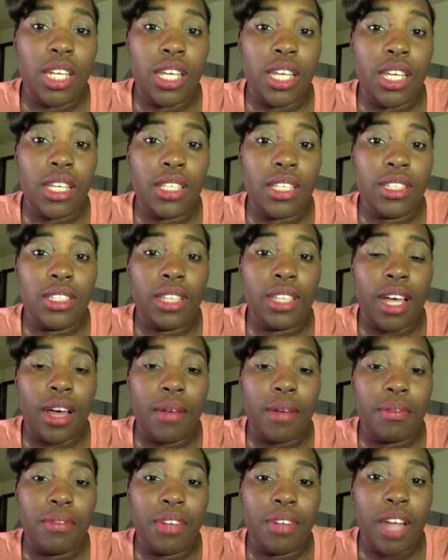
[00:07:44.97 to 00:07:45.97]

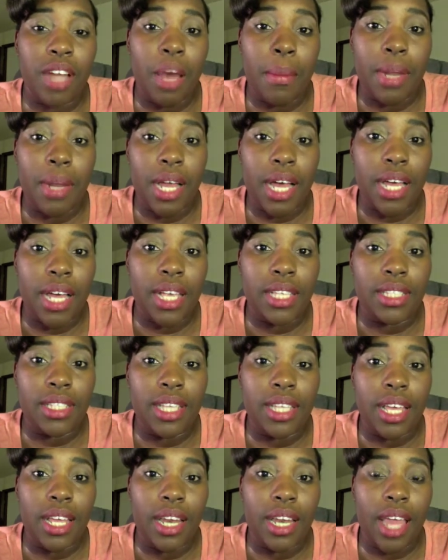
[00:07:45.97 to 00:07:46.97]
Phenomenize and
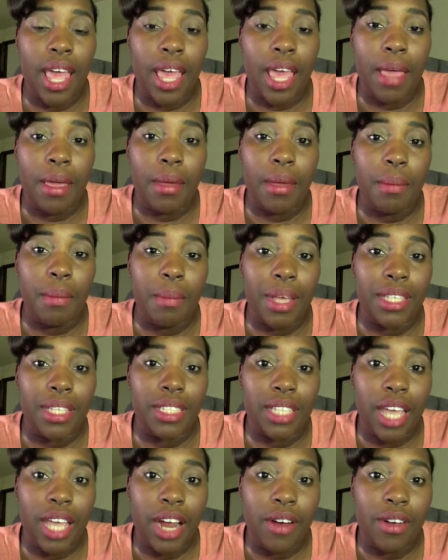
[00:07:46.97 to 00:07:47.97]
a
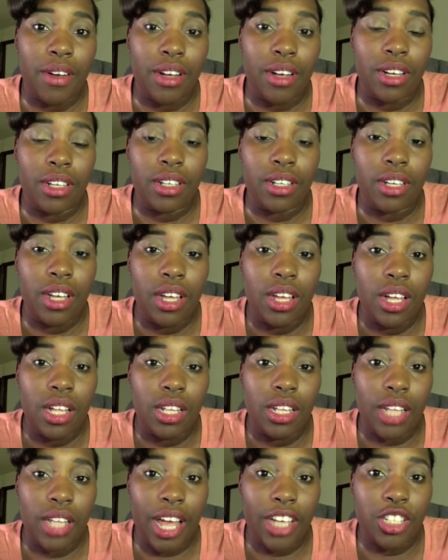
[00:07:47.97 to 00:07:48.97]
mascara lash
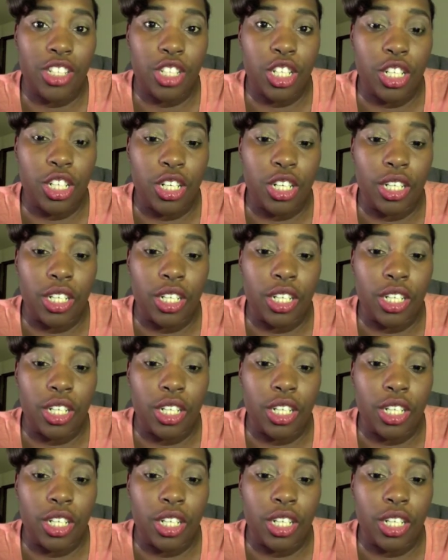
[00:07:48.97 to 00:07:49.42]
curler.